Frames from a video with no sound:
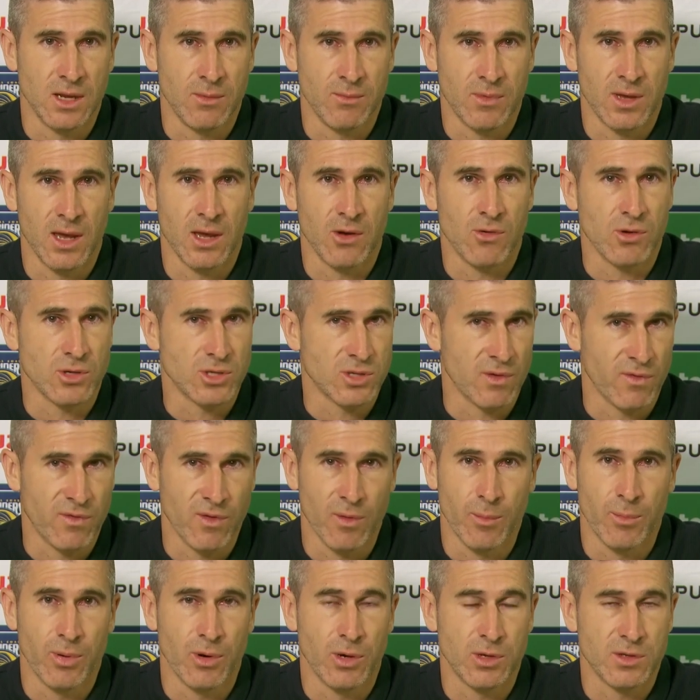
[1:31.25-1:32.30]
him get across the
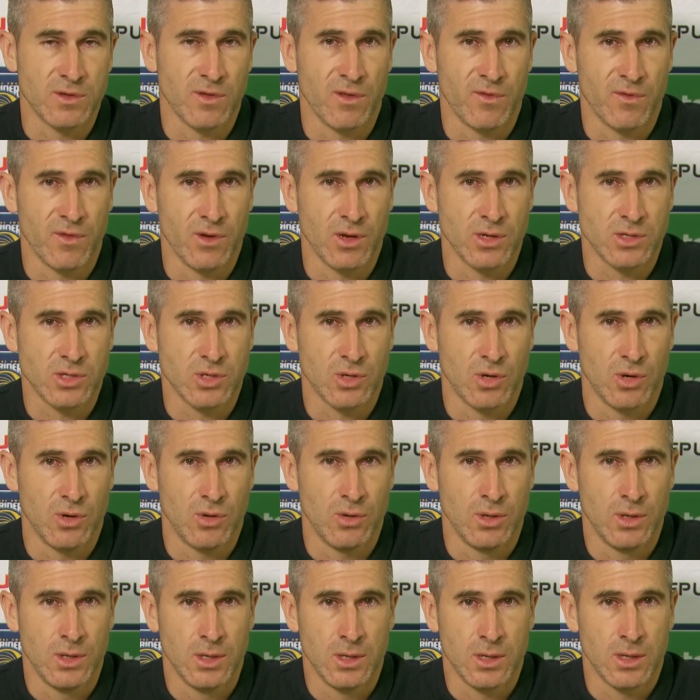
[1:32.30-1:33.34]
front post to the first
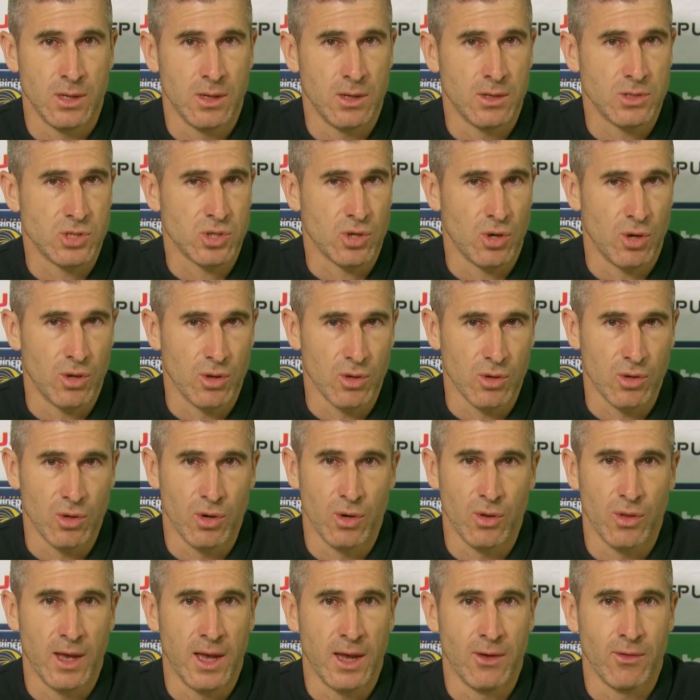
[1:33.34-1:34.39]
goal, you know, score the
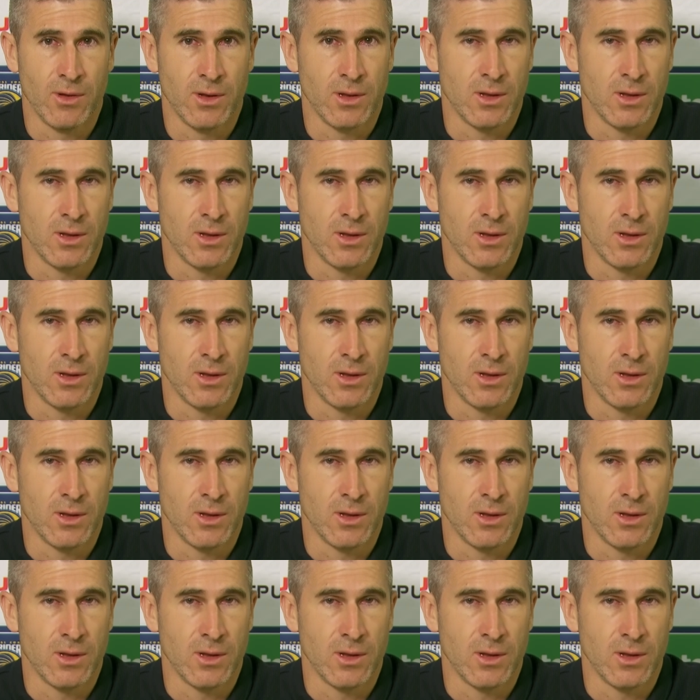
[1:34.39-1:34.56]
goal there.